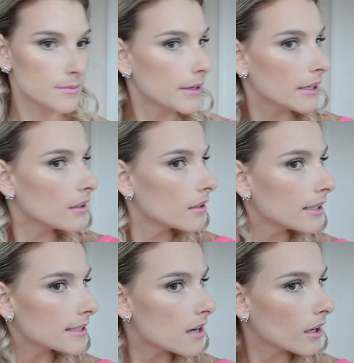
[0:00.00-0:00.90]
but
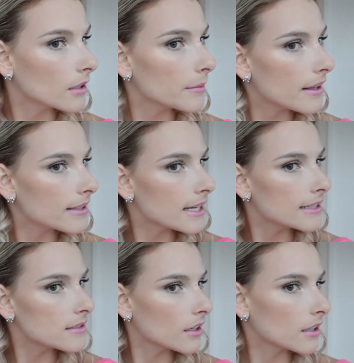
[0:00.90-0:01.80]
it's not going to be that tight.
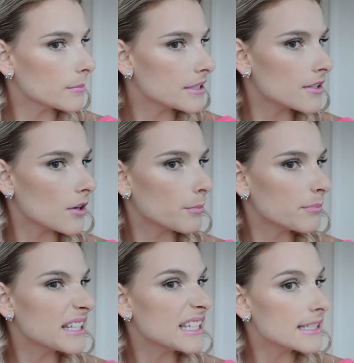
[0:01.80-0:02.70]
It's not going to be so
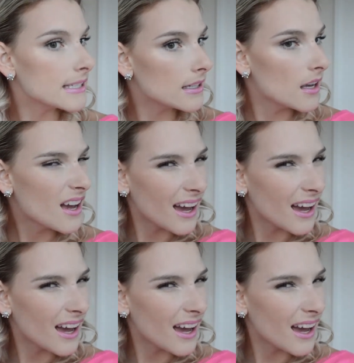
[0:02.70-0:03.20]
piecey.